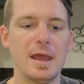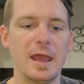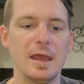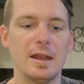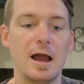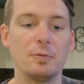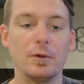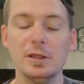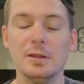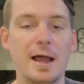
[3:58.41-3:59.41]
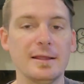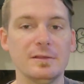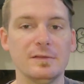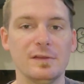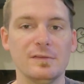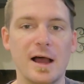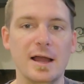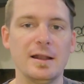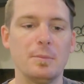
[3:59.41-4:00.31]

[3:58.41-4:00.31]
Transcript: and I really like this design.